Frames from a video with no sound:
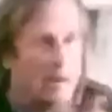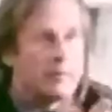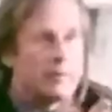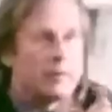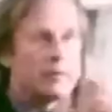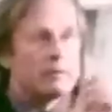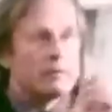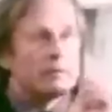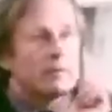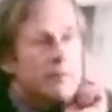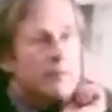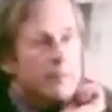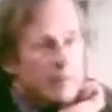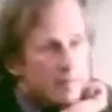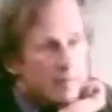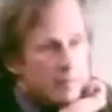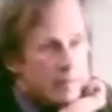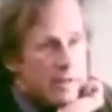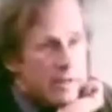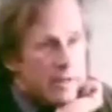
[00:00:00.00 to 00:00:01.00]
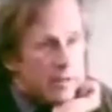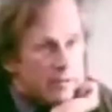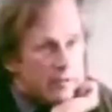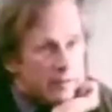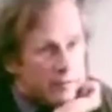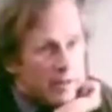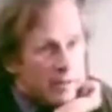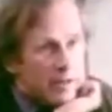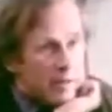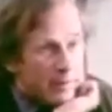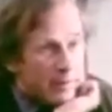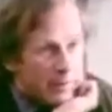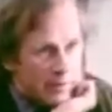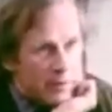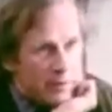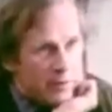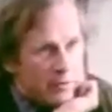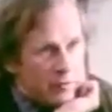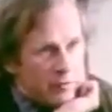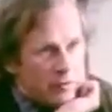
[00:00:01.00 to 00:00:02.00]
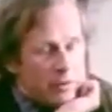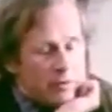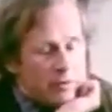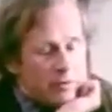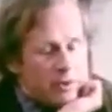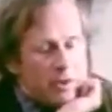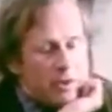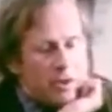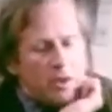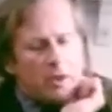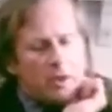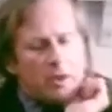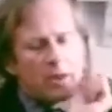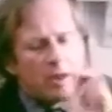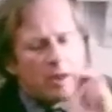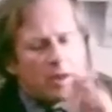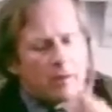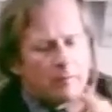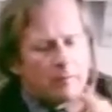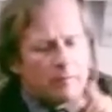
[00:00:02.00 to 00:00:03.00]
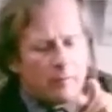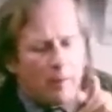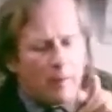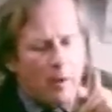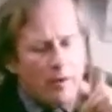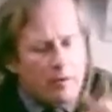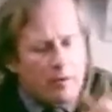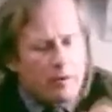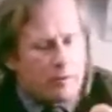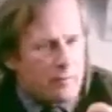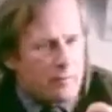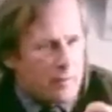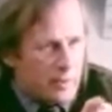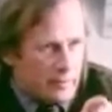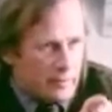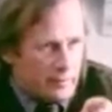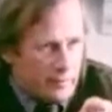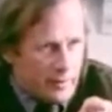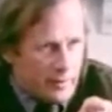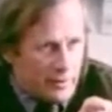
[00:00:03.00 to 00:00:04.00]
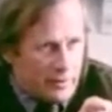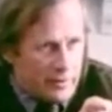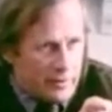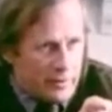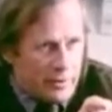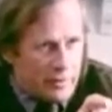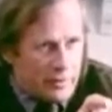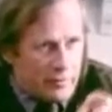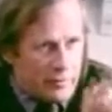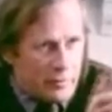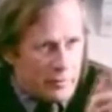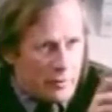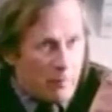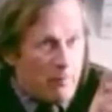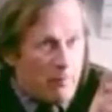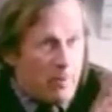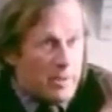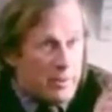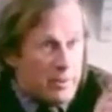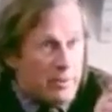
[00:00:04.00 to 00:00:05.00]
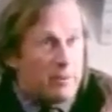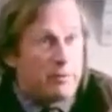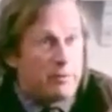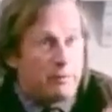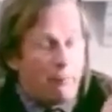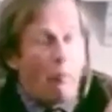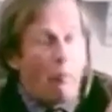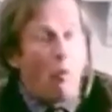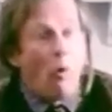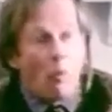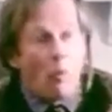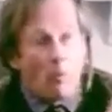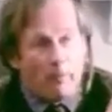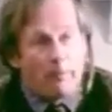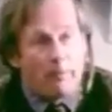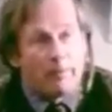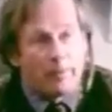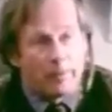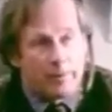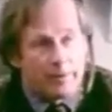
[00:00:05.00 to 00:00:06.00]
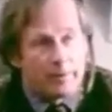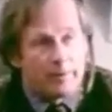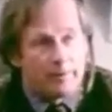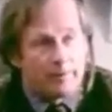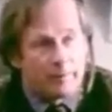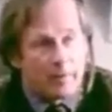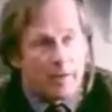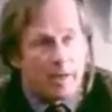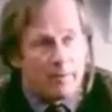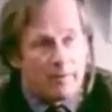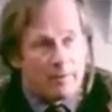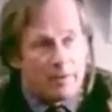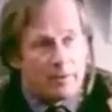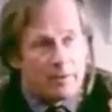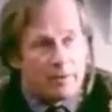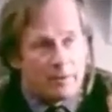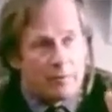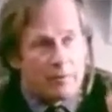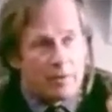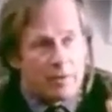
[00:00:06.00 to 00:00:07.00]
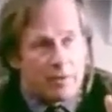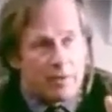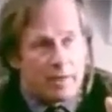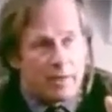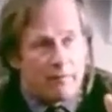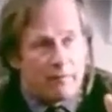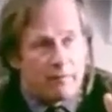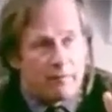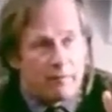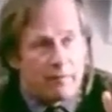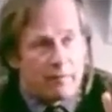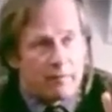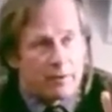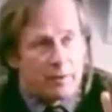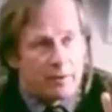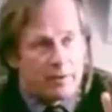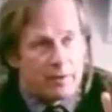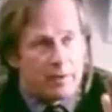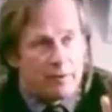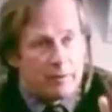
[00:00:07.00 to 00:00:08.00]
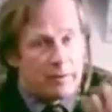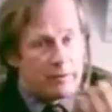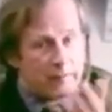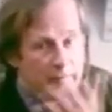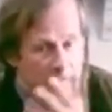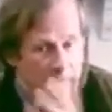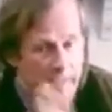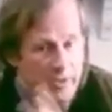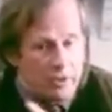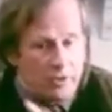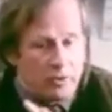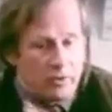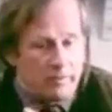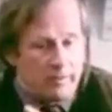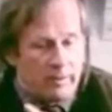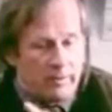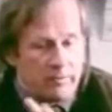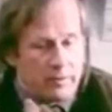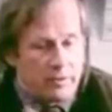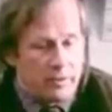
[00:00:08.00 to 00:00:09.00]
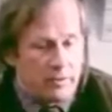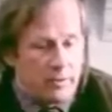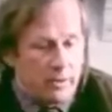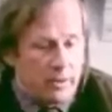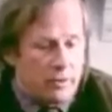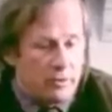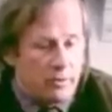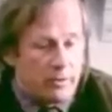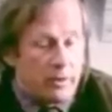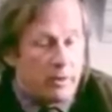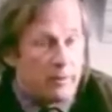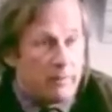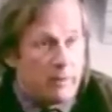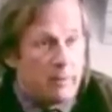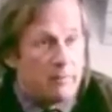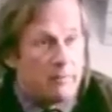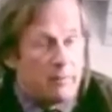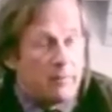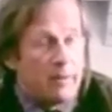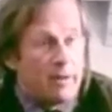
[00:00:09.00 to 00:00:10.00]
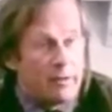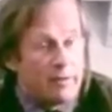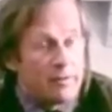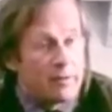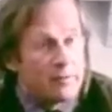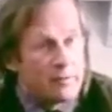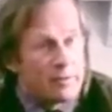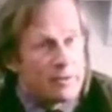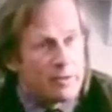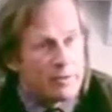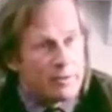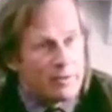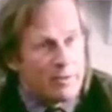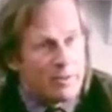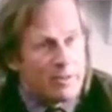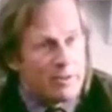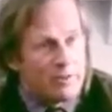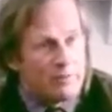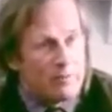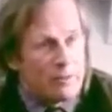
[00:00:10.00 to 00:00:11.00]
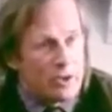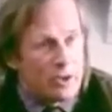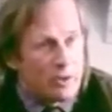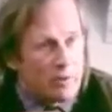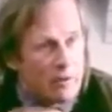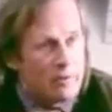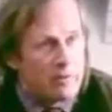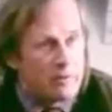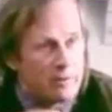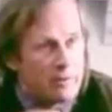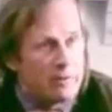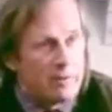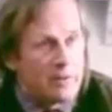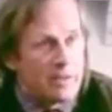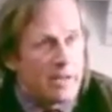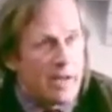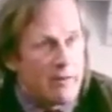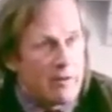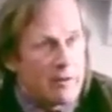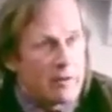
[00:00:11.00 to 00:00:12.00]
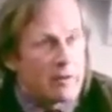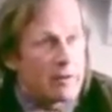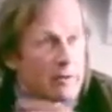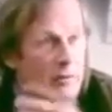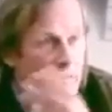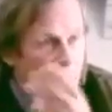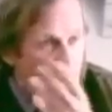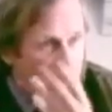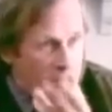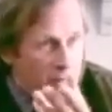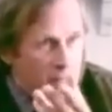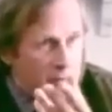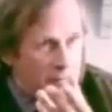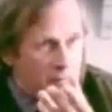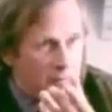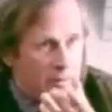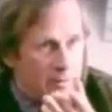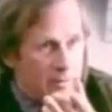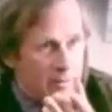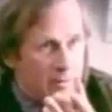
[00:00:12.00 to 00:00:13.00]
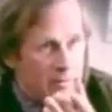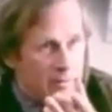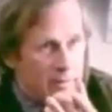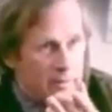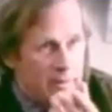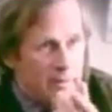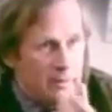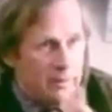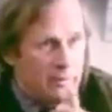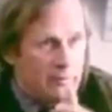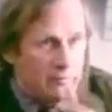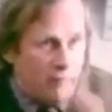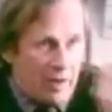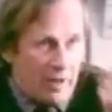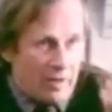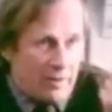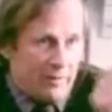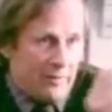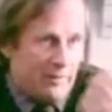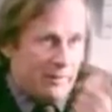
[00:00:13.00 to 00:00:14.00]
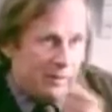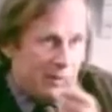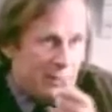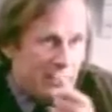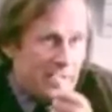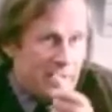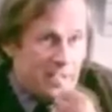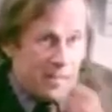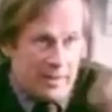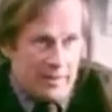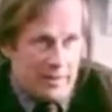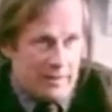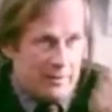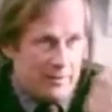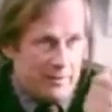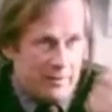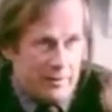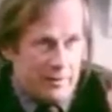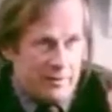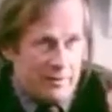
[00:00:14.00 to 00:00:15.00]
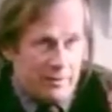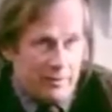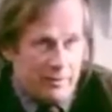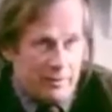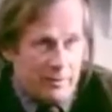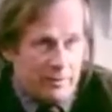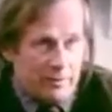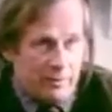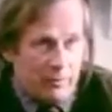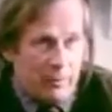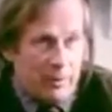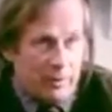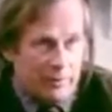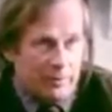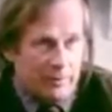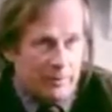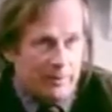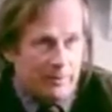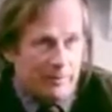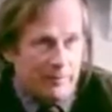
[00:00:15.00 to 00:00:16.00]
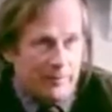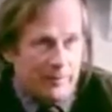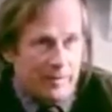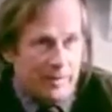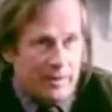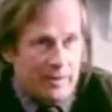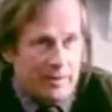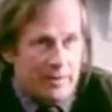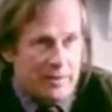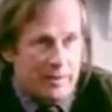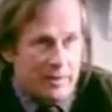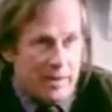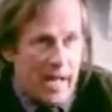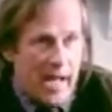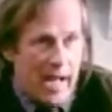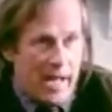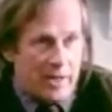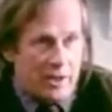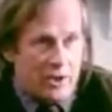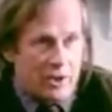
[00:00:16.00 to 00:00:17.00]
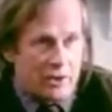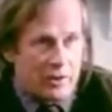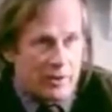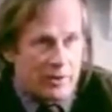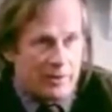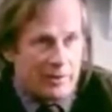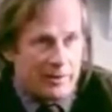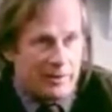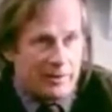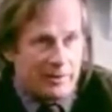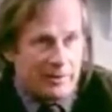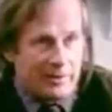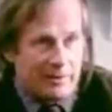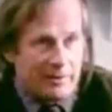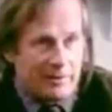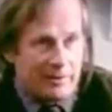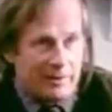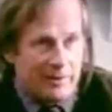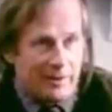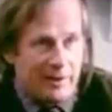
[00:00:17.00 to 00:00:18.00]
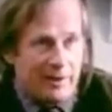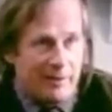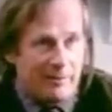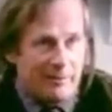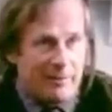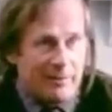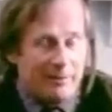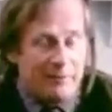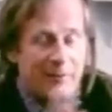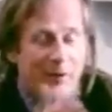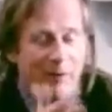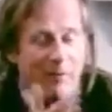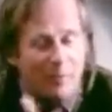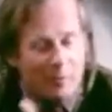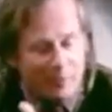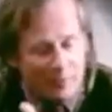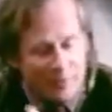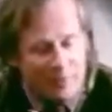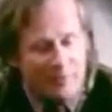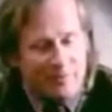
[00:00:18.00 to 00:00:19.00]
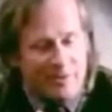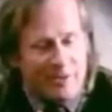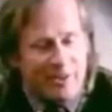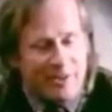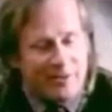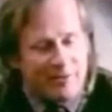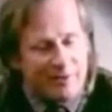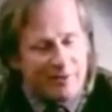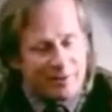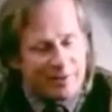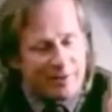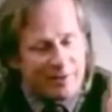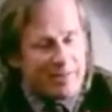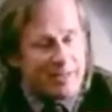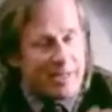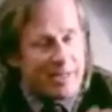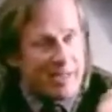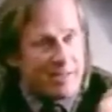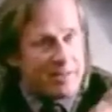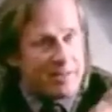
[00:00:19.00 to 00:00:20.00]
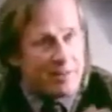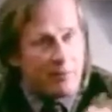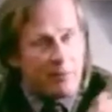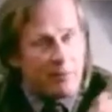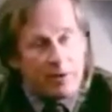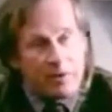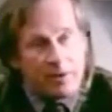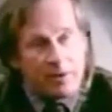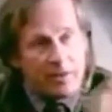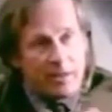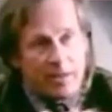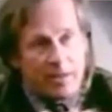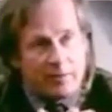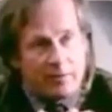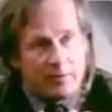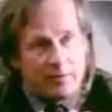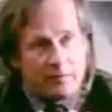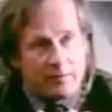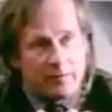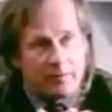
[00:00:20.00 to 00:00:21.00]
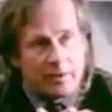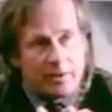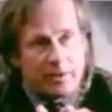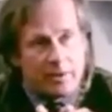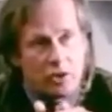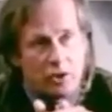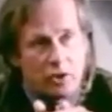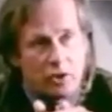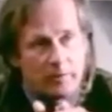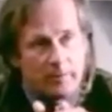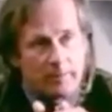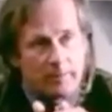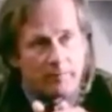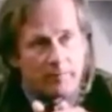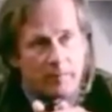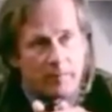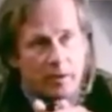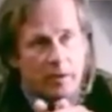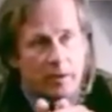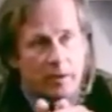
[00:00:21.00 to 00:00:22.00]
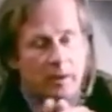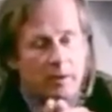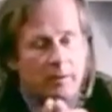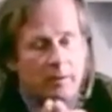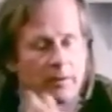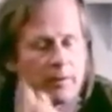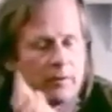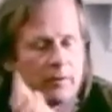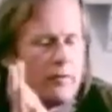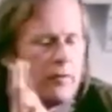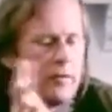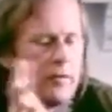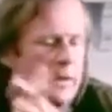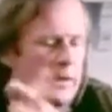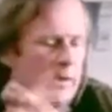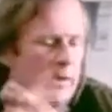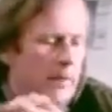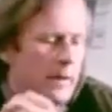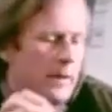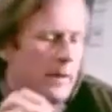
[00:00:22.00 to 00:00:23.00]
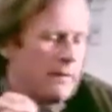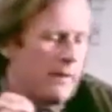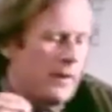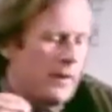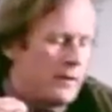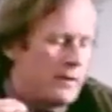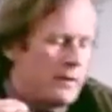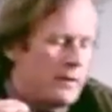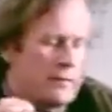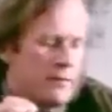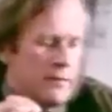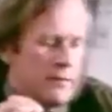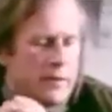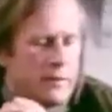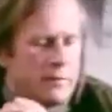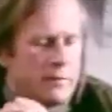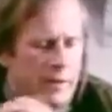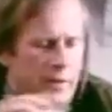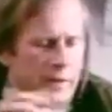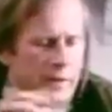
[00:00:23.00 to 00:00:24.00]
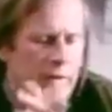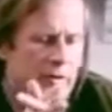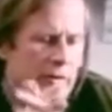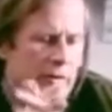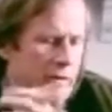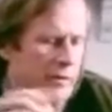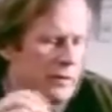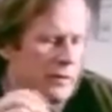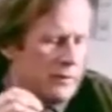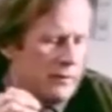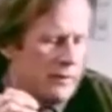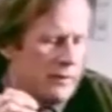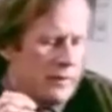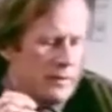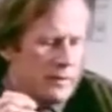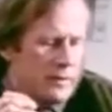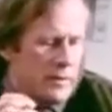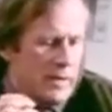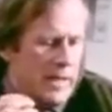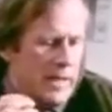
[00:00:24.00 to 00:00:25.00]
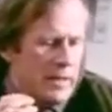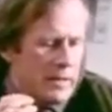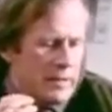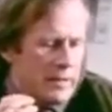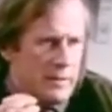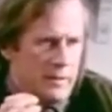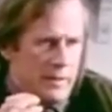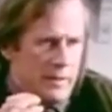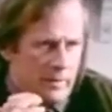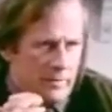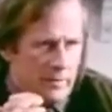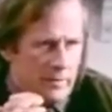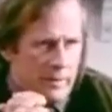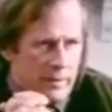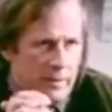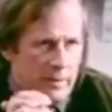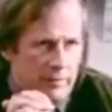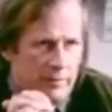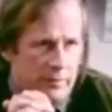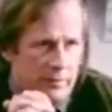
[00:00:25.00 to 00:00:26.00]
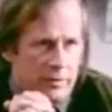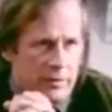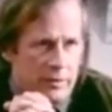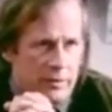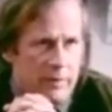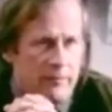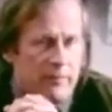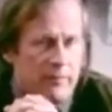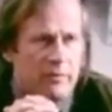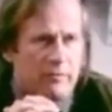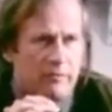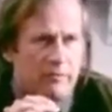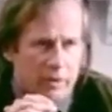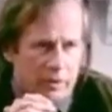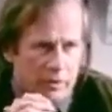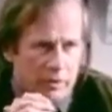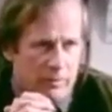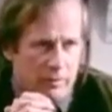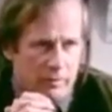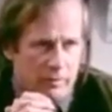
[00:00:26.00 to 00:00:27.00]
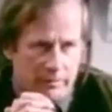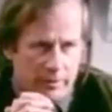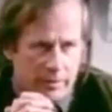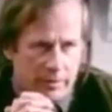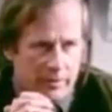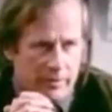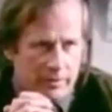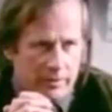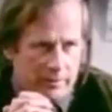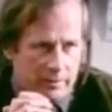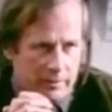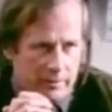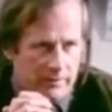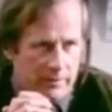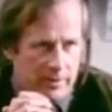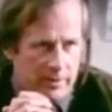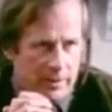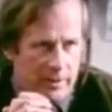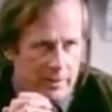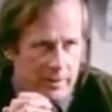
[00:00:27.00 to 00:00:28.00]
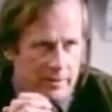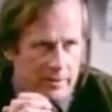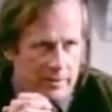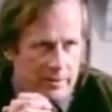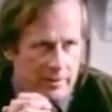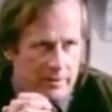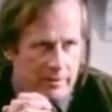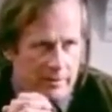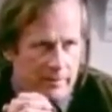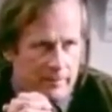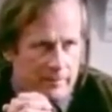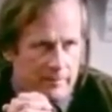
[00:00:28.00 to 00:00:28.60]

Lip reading: out of study of psychoanalytic theory, the point of self-knowledge is that you're better informed I mean, you just have not only information about the situation you're going to be in, but about the situation which your own character creates for you. Then, his idea is your will is detached from all this material and can take, as it were, an executive decision. But the effects of self-knowledge, insofar as analysis aims at self-knowledge, is something much more obscure and complicated.